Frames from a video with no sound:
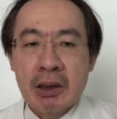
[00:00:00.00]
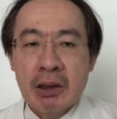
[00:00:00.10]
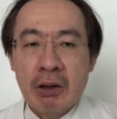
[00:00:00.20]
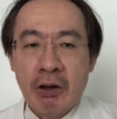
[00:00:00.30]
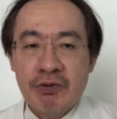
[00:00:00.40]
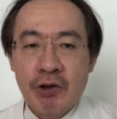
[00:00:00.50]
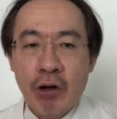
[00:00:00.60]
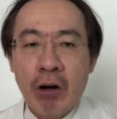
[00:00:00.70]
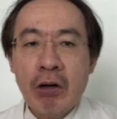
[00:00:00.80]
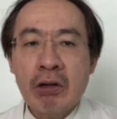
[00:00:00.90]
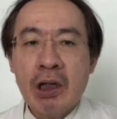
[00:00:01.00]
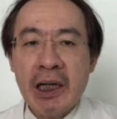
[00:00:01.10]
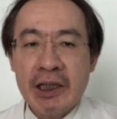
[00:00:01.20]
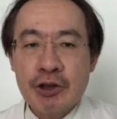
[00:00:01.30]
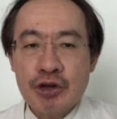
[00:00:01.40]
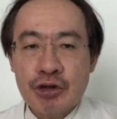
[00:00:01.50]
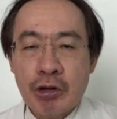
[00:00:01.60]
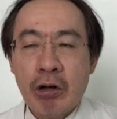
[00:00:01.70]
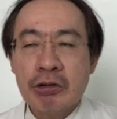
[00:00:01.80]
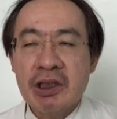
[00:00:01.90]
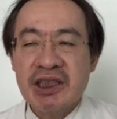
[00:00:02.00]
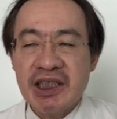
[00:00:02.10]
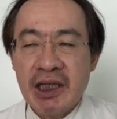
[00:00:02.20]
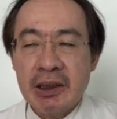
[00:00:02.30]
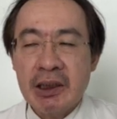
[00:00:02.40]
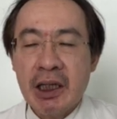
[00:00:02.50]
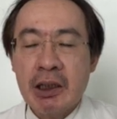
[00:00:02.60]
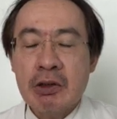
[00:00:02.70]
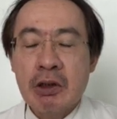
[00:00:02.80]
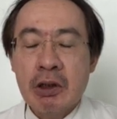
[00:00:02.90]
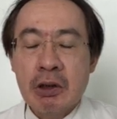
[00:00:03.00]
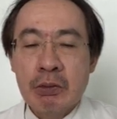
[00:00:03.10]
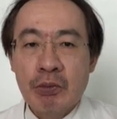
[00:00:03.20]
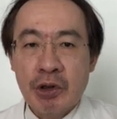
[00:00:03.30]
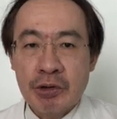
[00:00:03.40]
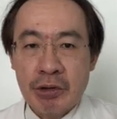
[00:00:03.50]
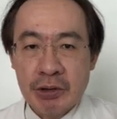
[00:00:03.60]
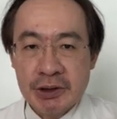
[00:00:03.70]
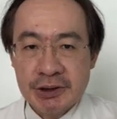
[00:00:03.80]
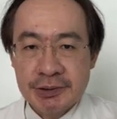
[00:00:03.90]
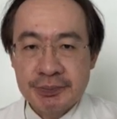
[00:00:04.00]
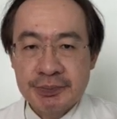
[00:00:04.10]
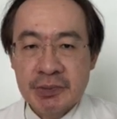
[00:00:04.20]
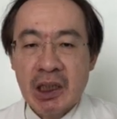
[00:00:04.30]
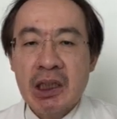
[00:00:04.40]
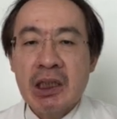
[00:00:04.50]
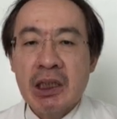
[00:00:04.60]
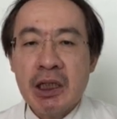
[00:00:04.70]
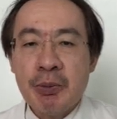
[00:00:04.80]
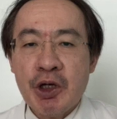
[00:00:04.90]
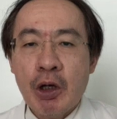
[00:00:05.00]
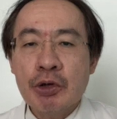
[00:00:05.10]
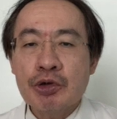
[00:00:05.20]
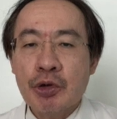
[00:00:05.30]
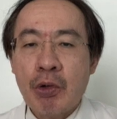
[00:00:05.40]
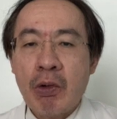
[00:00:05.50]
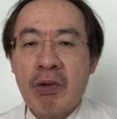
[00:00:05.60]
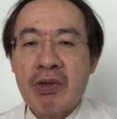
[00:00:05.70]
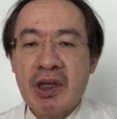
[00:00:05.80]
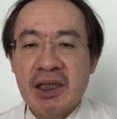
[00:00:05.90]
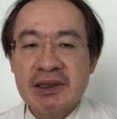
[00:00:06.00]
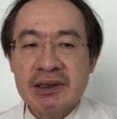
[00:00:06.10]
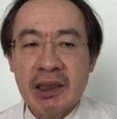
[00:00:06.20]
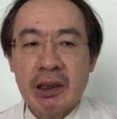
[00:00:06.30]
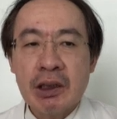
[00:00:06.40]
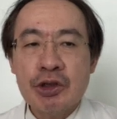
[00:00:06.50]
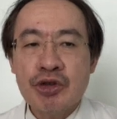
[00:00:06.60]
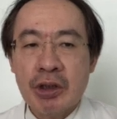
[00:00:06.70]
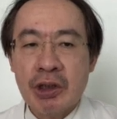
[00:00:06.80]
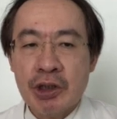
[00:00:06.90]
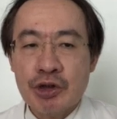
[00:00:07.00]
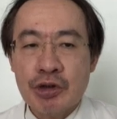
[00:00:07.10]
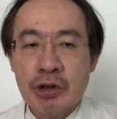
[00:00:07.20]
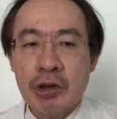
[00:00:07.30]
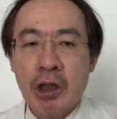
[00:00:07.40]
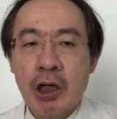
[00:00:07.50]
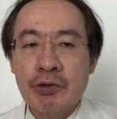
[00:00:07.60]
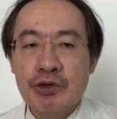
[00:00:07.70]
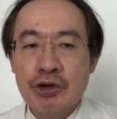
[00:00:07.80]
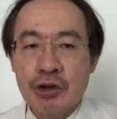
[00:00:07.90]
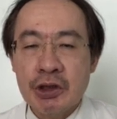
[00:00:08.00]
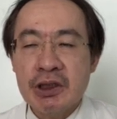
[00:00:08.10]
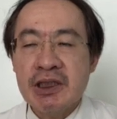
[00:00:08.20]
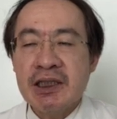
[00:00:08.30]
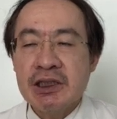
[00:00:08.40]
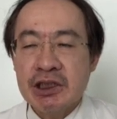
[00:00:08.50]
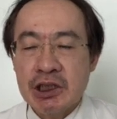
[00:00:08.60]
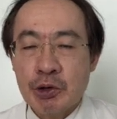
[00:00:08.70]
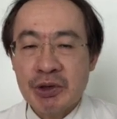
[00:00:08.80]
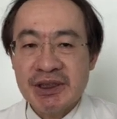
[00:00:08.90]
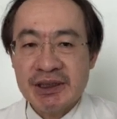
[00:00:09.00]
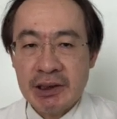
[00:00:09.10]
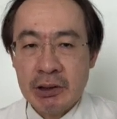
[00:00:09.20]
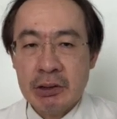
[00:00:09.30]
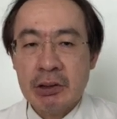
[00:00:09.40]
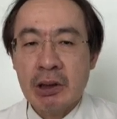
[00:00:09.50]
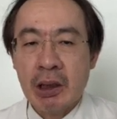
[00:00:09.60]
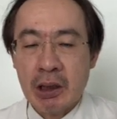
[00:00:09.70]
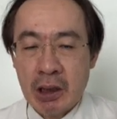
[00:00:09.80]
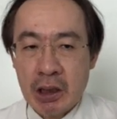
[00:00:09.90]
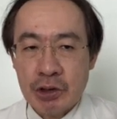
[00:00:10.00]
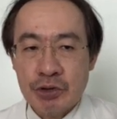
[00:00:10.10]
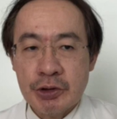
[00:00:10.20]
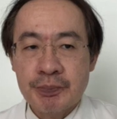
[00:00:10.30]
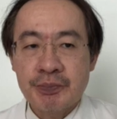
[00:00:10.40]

of long and short DNA molecules. It belongs to the second generation of gene sequencing technology.